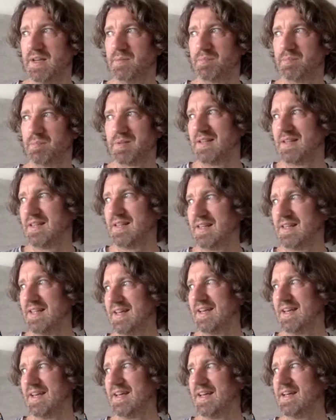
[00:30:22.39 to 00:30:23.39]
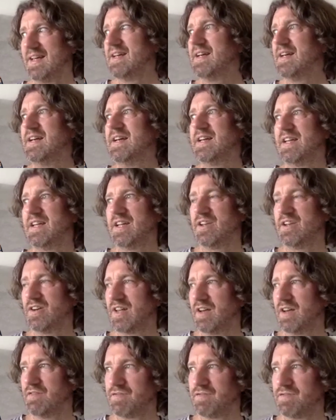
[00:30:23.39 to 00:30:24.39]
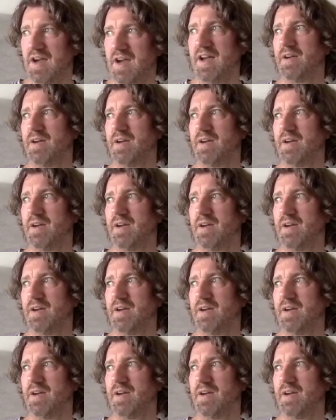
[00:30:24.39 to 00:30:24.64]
piste a little bit and play,